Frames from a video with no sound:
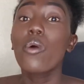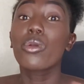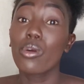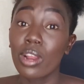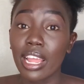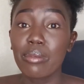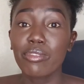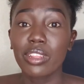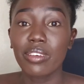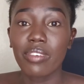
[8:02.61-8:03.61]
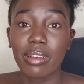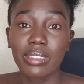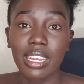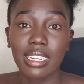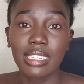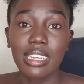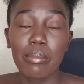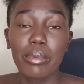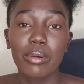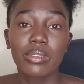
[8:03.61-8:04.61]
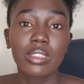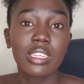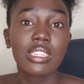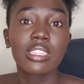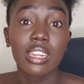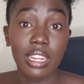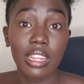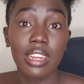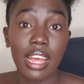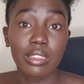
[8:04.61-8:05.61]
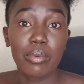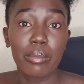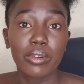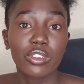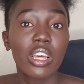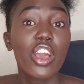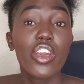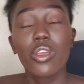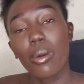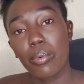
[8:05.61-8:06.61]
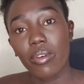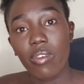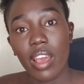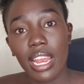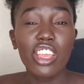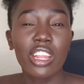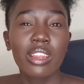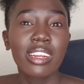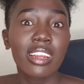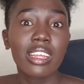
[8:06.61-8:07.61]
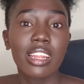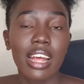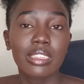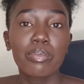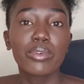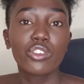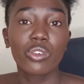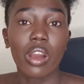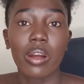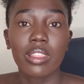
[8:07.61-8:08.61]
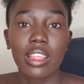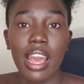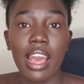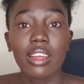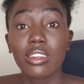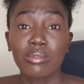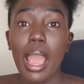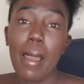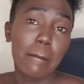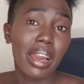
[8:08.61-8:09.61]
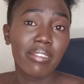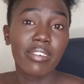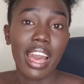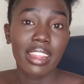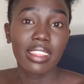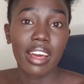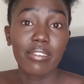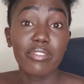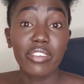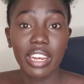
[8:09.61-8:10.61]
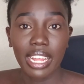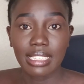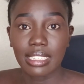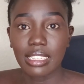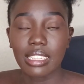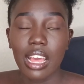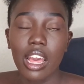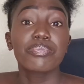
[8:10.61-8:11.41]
We all aim for the 5-star rating, because this really does promote your profile. It really does put you out there above other freelancers.